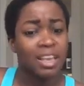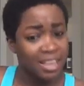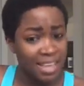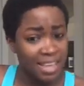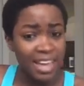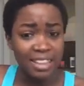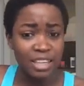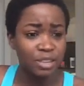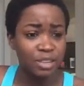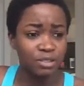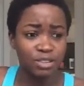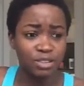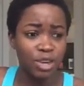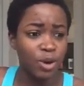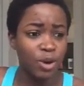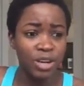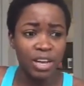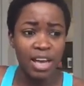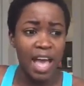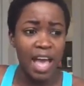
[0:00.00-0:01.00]

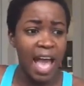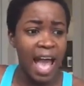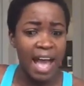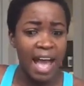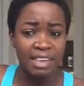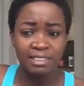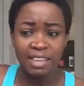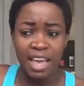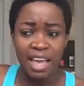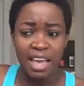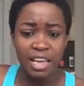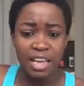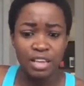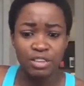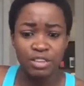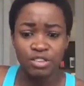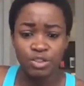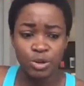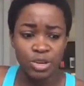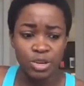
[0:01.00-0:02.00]
yoga as a
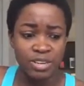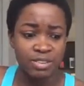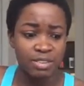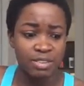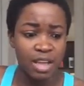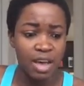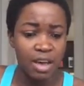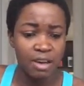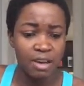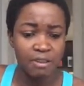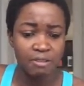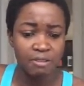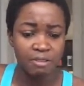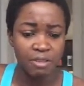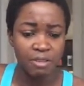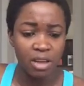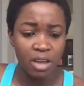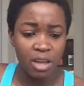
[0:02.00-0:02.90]
source of,